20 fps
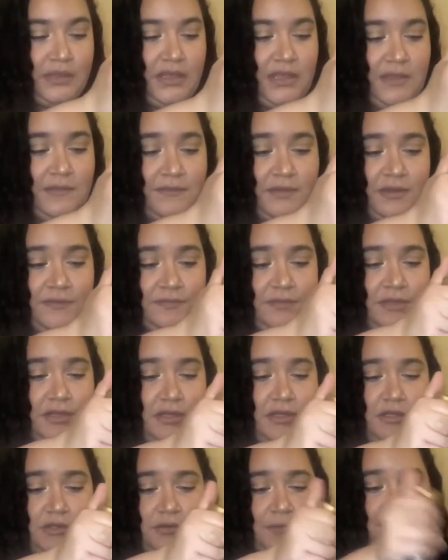even if they're
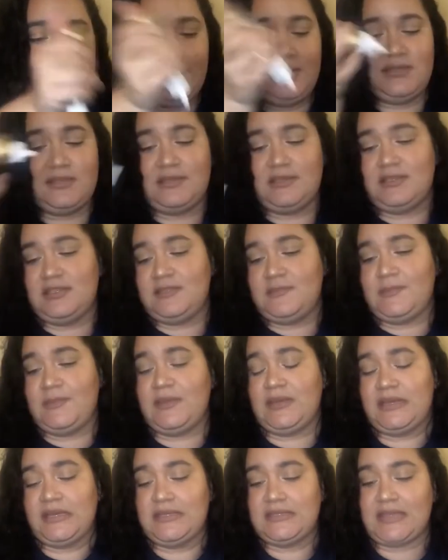little pieces,
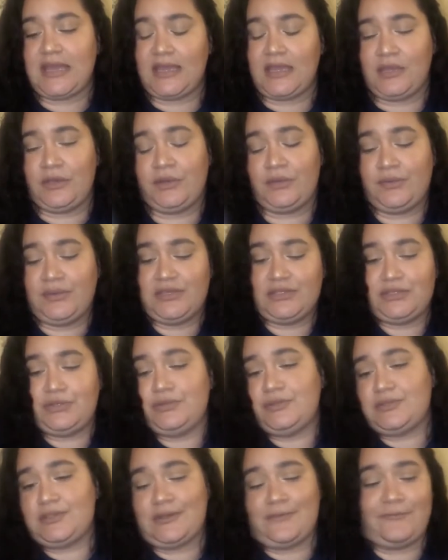because I can always
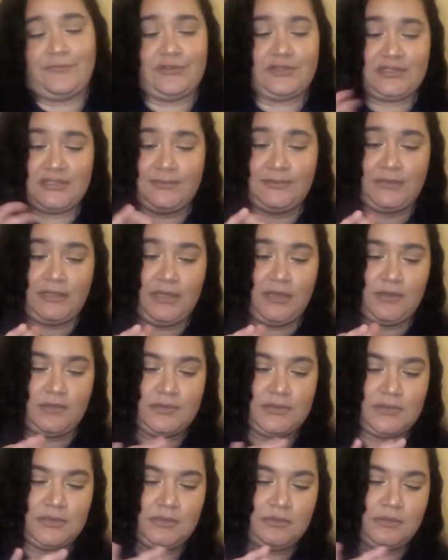use them for something
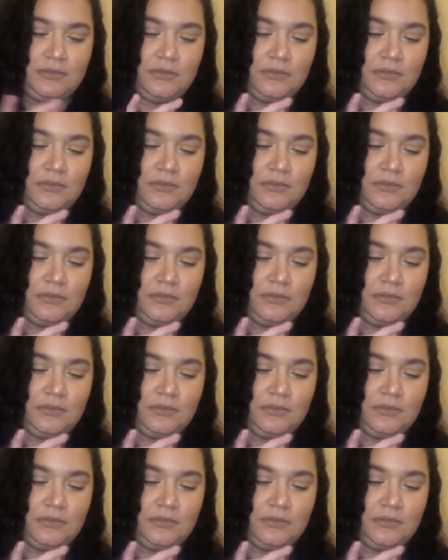else.